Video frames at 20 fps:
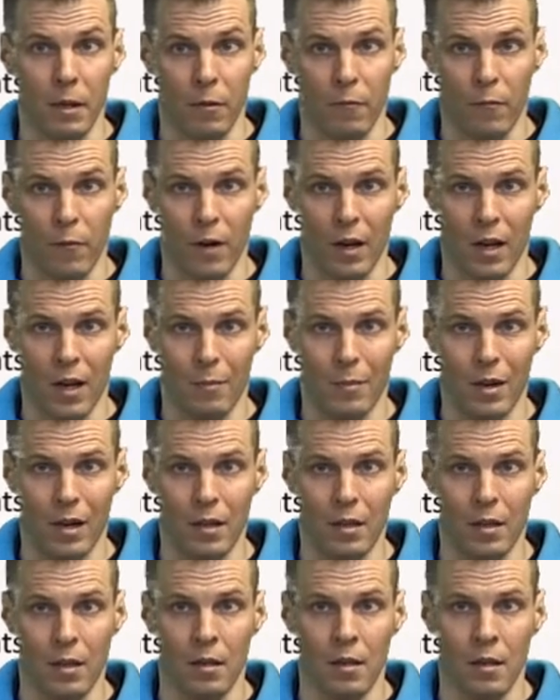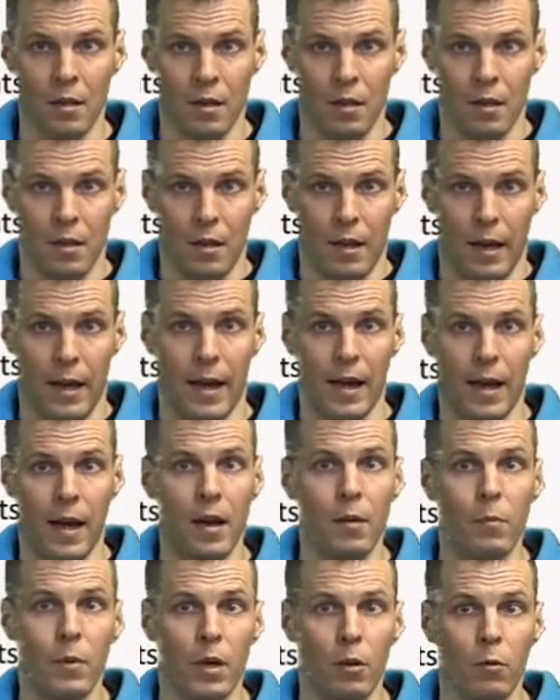of reliability.
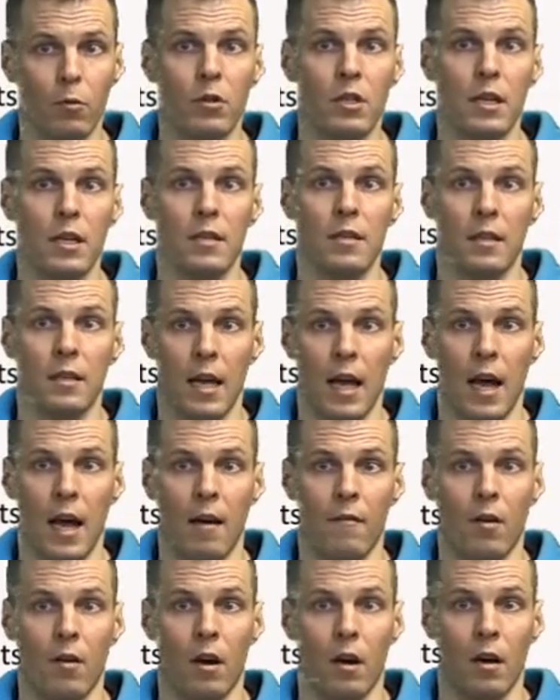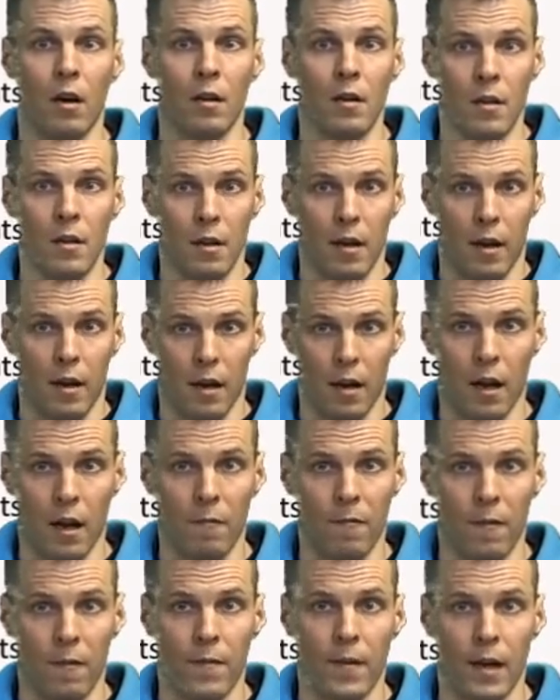And we could just have an
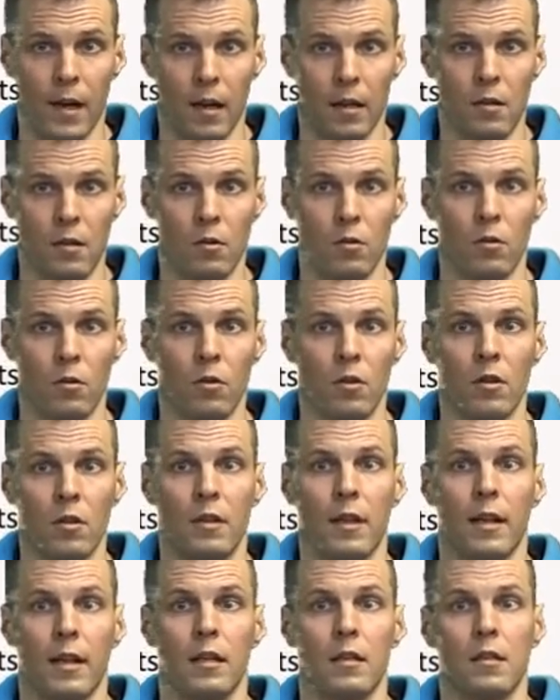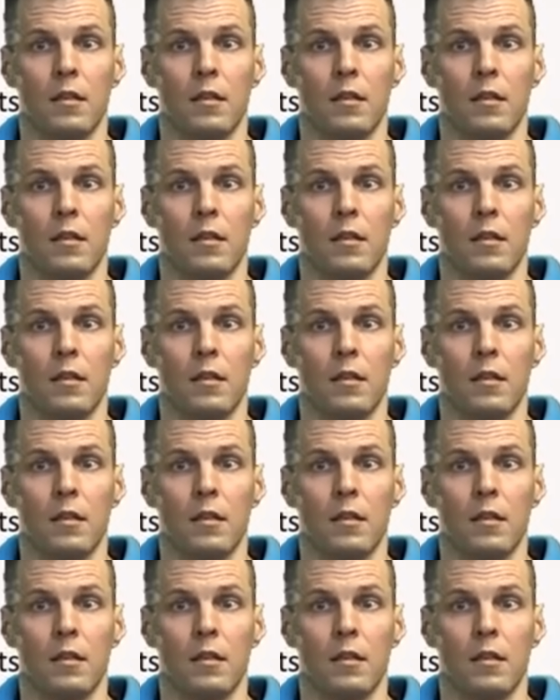alpha value that is